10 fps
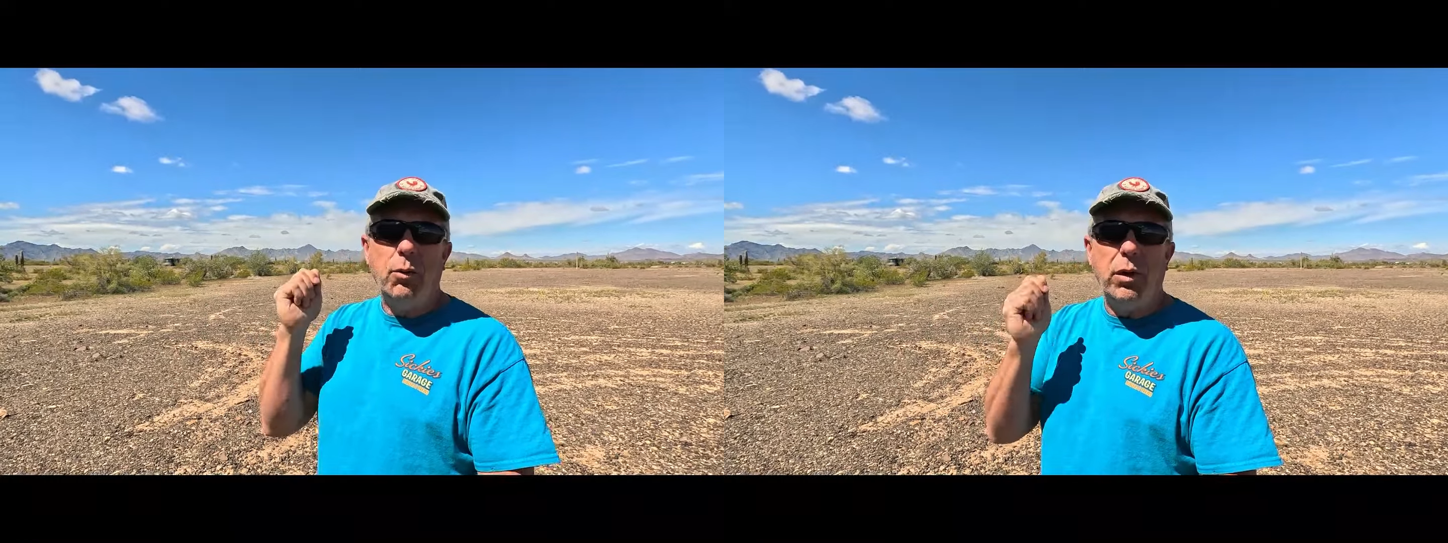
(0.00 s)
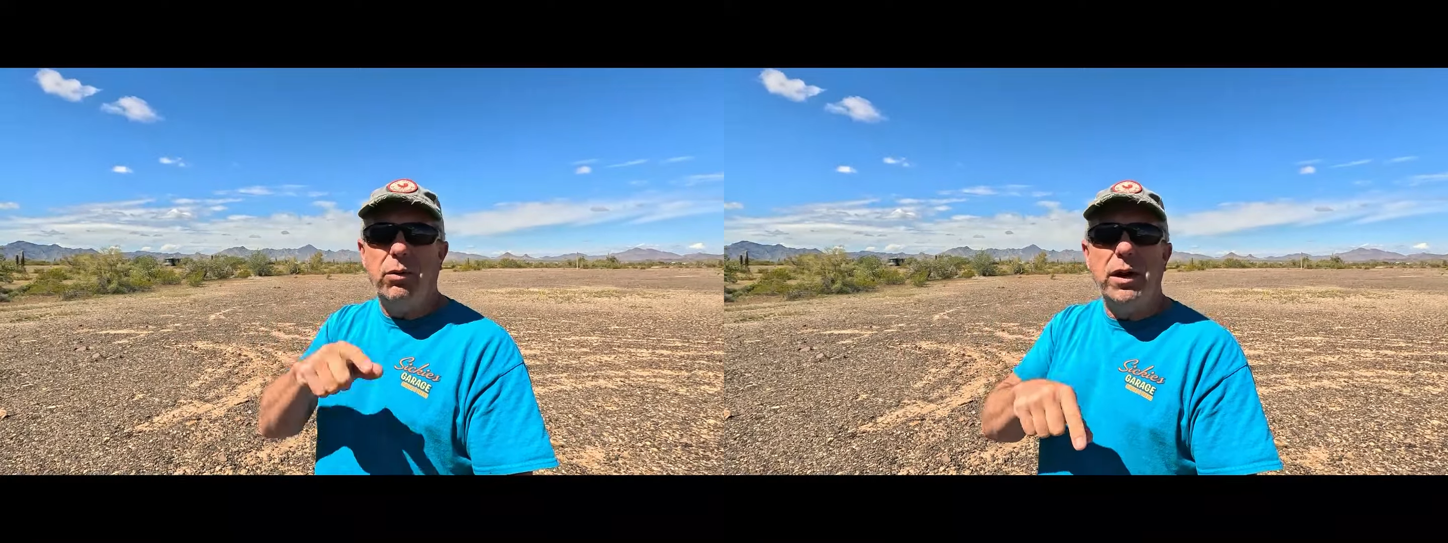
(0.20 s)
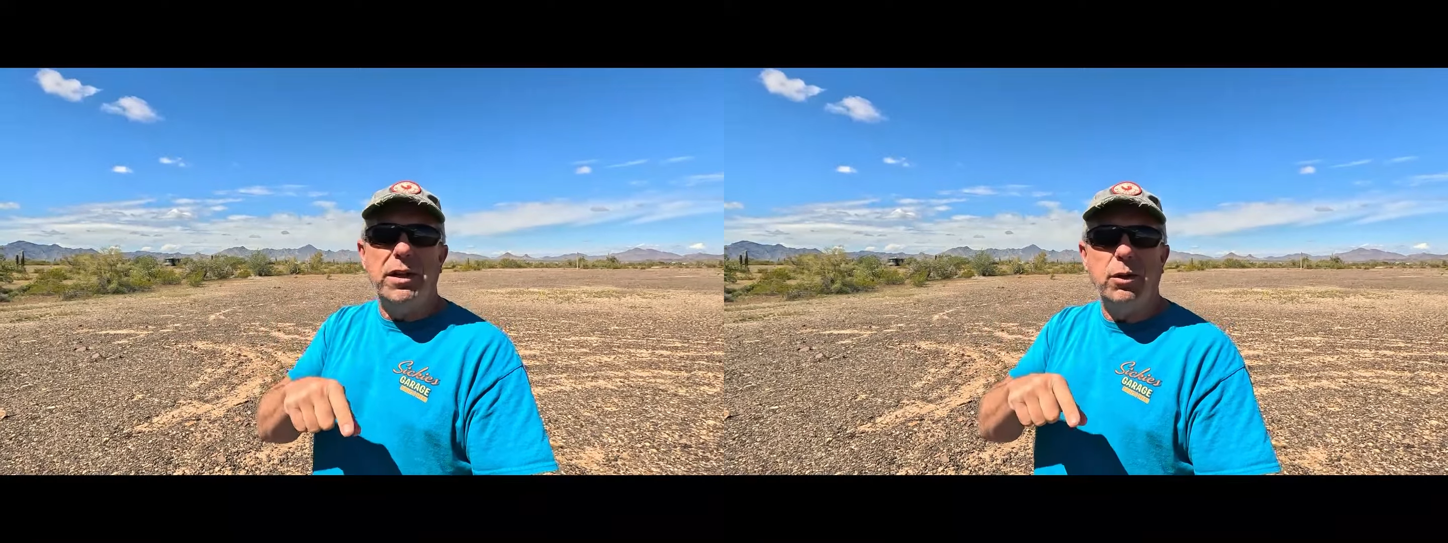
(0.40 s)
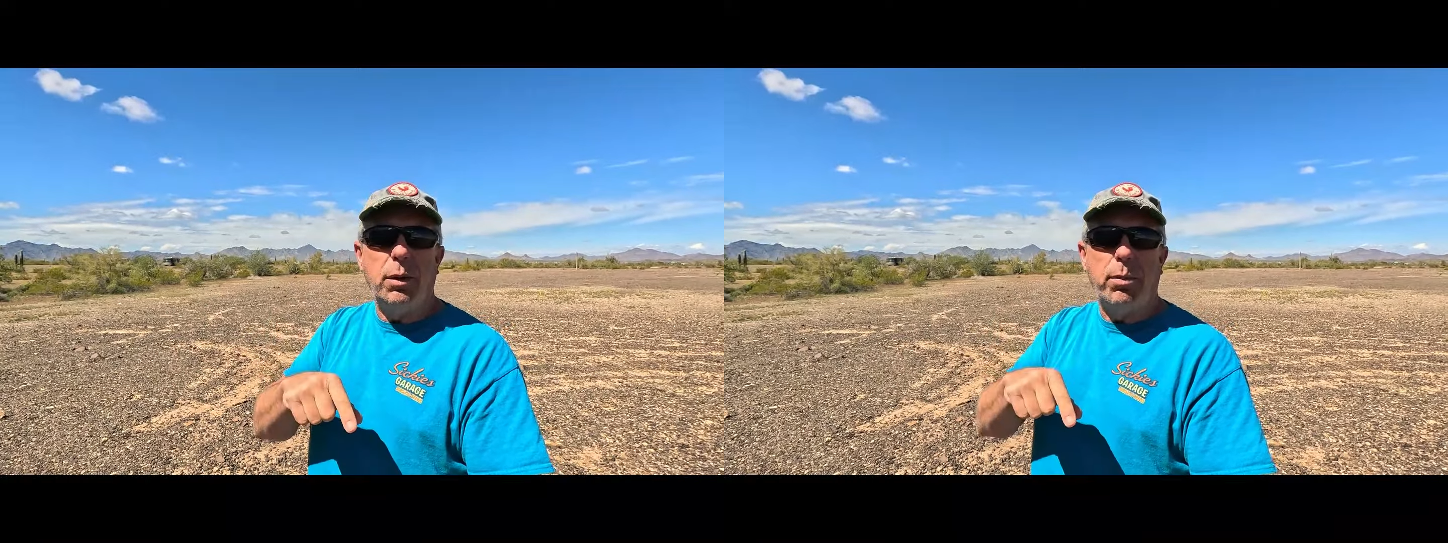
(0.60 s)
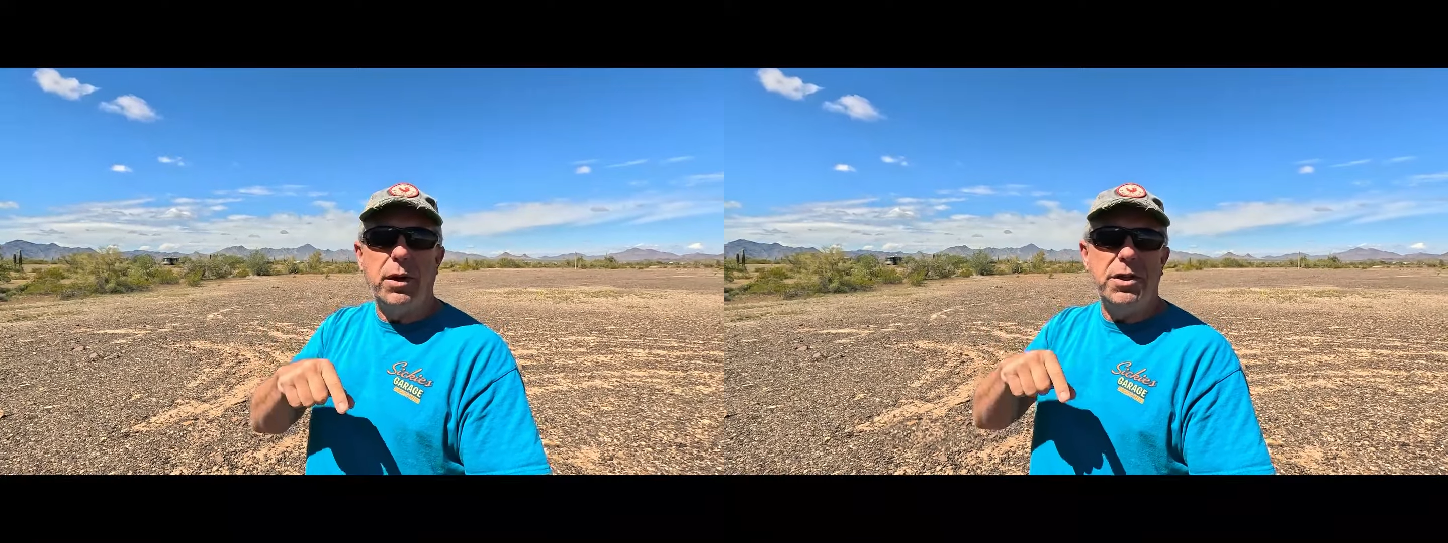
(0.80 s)
We really do
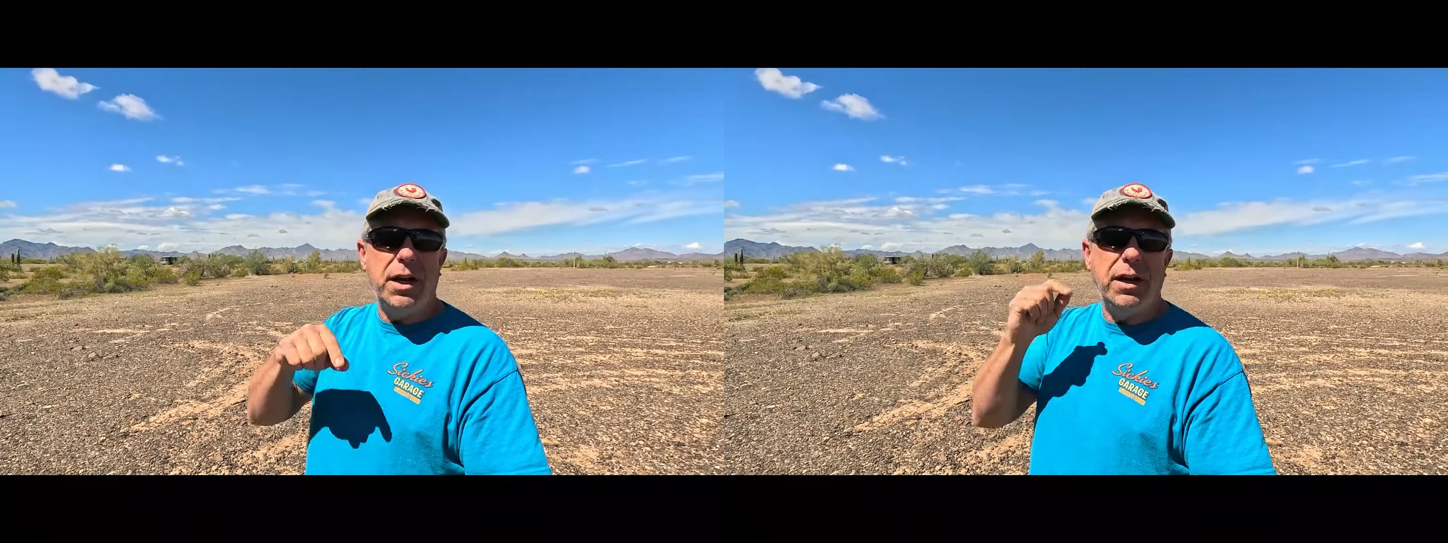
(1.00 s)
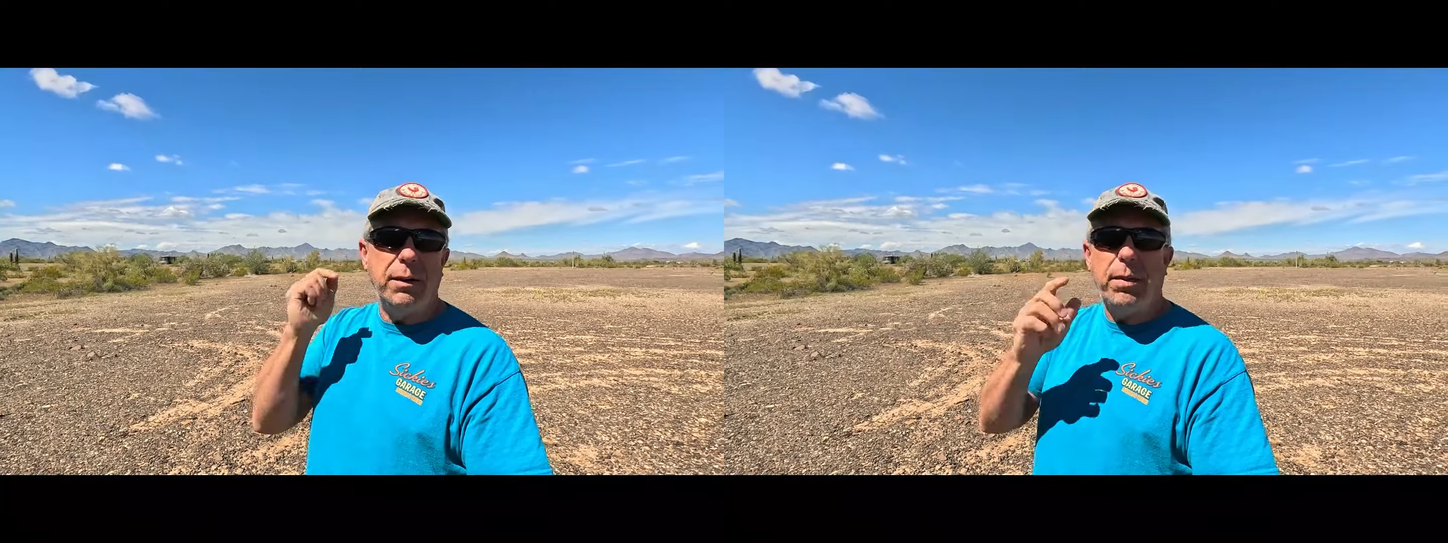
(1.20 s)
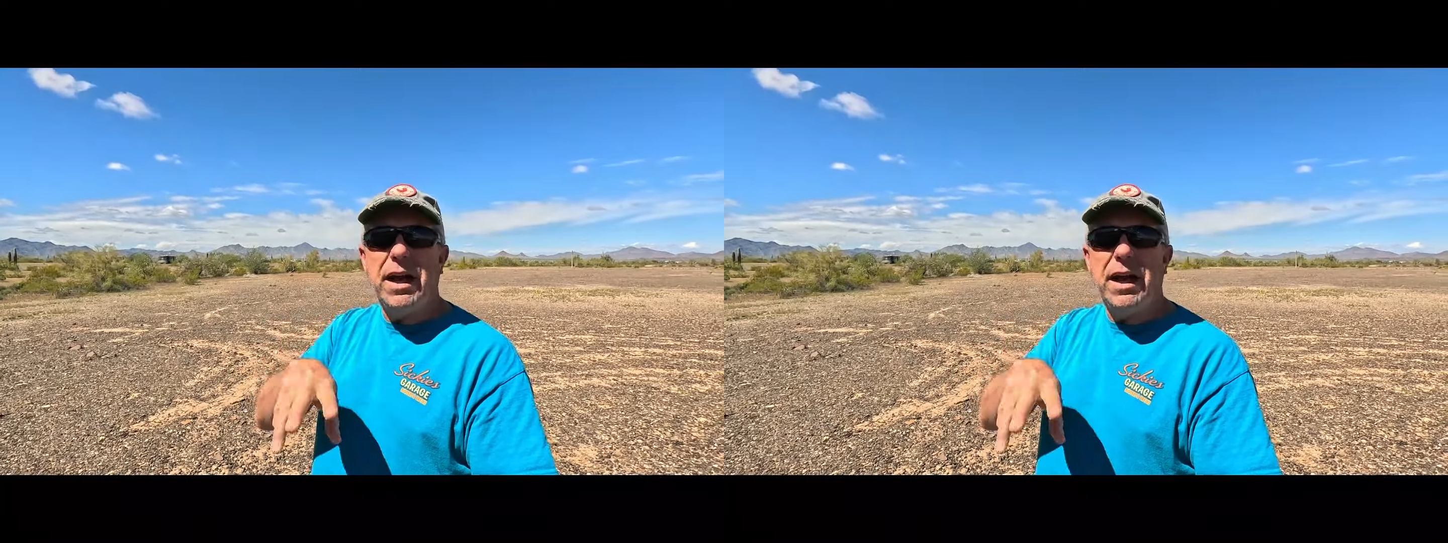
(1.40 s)
appreciate it.